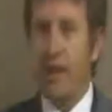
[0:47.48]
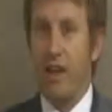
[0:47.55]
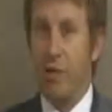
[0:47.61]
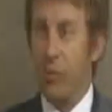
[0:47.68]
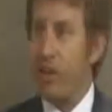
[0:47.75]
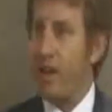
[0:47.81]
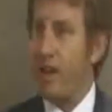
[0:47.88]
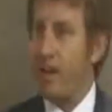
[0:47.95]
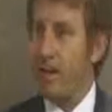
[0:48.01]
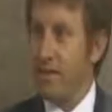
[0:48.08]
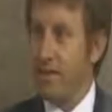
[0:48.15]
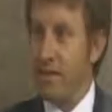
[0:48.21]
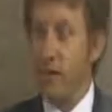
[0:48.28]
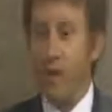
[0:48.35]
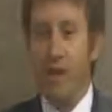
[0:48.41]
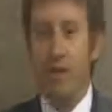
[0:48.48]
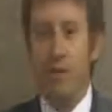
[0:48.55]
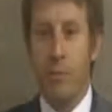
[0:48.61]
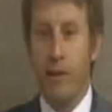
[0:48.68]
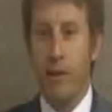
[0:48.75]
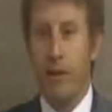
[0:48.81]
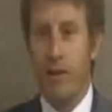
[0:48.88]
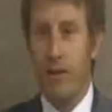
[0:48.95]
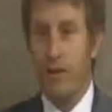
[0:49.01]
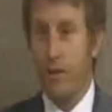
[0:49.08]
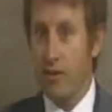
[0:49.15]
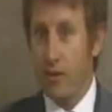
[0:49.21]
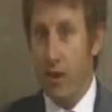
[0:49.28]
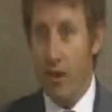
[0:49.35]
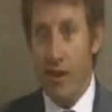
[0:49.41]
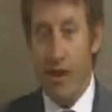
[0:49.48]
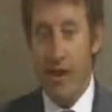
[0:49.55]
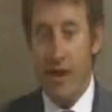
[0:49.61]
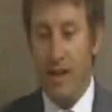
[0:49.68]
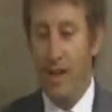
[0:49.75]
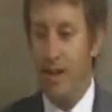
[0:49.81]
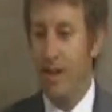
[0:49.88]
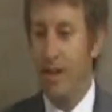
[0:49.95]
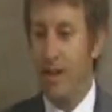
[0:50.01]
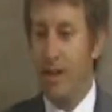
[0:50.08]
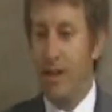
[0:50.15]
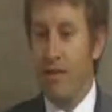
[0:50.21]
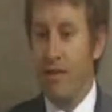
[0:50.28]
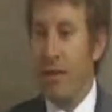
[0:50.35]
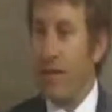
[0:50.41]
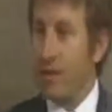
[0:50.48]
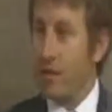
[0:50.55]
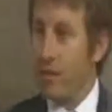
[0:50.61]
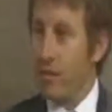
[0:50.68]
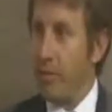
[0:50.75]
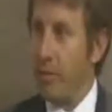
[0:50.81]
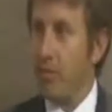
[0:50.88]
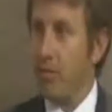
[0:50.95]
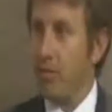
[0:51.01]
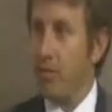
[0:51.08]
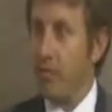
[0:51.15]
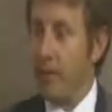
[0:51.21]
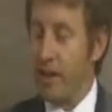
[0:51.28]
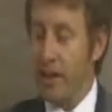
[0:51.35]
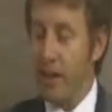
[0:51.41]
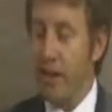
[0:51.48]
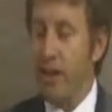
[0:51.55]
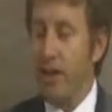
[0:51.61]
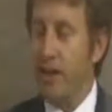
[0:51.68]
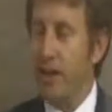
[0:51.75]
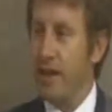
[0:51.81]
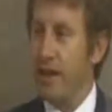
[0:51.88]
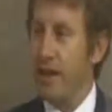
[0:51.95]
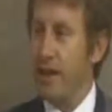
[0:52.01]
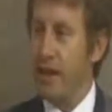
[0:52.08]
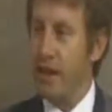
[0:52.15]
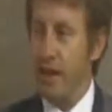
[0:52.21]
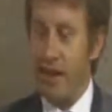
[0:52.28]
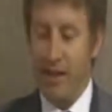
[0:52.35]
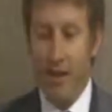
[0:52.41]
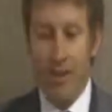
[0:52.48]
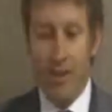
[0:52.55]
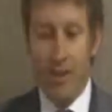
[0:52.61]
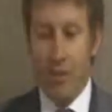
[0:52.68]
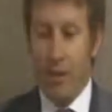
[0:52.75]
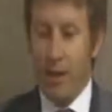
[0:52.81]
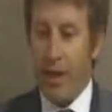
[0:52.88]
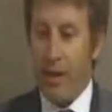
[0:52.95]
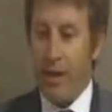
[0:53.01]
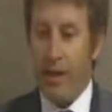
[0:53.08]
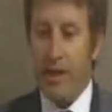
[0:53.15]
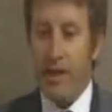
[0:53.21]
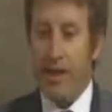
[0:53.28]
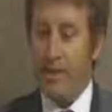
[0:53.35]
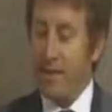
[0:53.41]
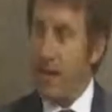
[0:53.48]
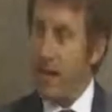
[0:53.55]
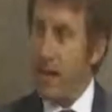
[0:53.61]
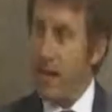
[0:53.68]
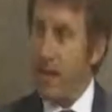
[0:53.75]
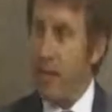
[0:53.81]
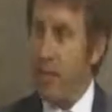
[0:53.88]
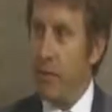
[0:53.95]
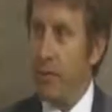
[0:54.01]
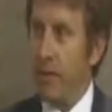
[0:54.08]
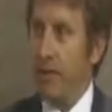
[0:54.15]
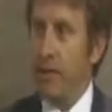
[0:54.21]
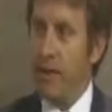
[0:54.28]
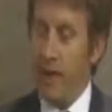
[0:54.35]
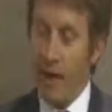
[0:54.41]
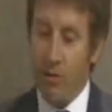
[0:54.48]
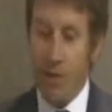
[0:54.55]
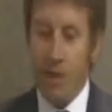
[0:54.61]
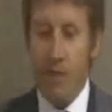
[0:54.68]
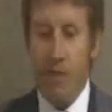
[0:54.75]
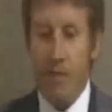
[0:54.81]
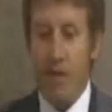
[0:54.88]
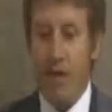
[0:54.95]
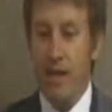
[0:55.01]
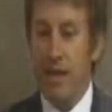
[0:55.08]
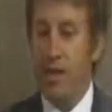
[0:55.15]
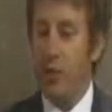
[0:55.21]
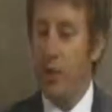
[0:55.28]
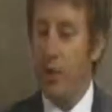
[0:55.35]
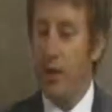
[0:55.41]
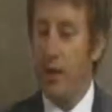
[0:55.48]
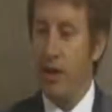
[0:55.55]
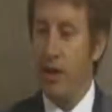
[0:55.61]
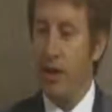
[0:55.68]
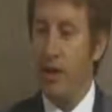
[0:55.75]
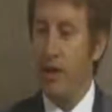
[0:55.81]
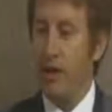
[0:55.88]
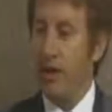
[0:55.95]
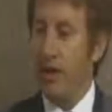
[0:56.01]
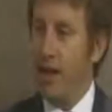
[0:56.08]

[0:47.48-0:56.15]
Thank you, Brittany. It's great to be here. As you saw in that video clip, that was a really hard hit. I mean, that player, he didn't see that coming, and helmet came in, hit him pretty hard.